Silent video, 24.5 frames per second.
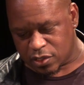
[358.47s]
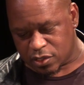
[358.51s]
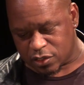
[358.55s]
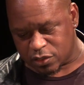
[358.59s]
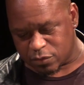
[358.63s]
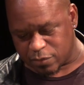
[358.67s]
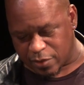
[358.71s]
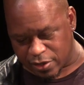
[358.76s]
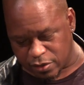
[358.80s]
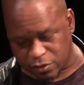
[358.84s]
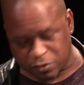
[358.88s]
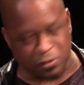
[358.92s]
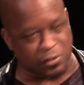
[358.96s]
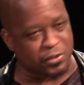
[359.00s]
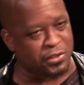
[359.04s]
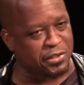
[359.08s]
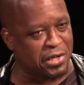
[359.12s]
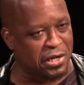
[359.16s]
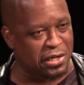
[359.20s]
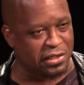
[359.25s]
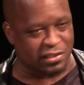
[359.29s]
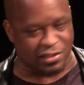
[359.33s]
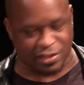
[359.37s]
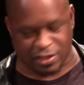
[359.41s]
As my uncles and
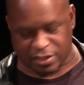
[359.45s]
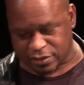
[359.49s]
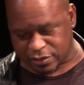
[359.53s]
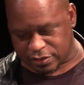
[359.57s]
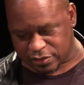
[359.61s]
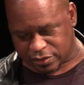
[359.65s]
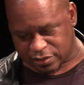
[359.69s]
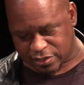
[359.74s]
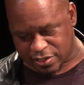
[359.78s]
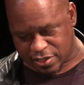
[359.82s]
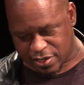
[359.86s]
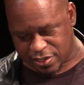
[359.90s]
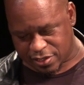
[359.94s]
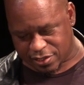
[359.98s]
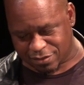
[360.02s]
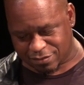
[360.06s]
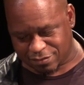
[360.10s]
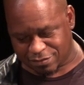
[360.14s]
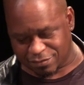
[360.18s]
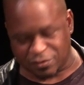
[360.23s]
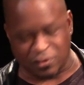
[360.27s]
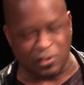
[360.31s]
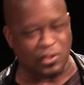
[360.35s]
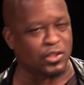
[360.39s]
aunts like to
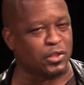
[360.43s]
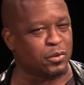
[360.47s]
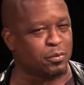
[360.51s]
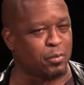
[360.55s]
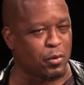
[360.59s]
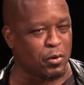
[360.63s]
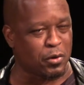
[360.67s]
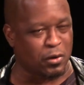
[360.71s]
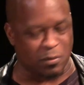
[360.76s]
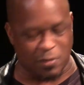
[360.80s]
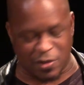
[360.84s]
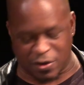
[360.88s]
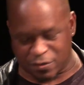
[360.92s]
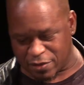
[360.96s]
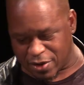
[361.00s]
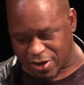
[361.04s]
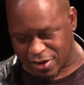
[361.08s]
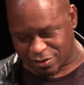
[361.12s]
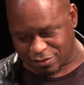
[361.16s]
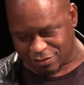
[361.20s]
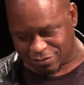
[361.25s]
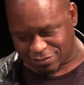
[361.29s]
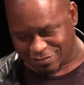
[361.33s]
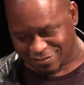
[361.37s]
say, she spoiled me
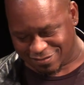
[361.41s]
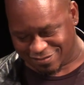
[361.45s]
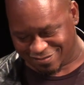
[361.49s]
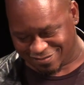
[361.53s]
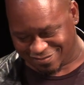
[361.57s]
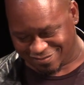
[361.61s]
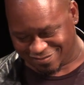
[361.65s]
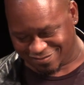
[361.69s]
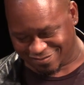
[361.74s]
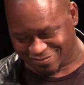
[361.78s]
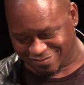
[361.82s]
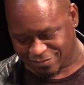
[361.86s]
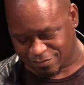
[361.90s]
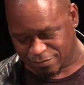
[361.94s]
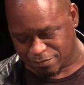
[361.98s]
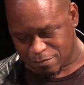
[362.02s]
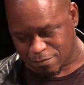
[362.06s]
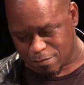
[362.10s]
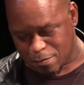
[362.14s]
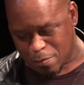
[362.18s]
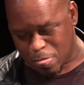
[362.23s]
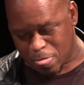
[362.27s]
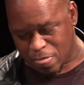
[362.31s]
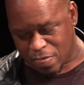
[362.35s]
rotten.
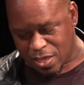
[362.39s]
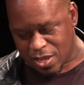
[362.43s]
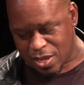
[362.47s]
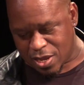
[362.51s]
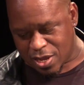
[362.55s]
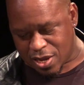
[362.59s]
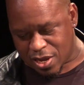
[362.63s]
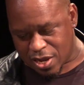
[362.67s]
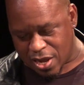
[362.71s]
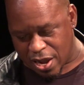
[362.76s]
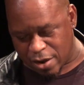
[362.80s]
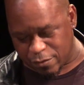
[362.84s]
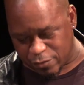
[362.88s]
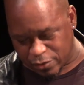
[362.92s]
I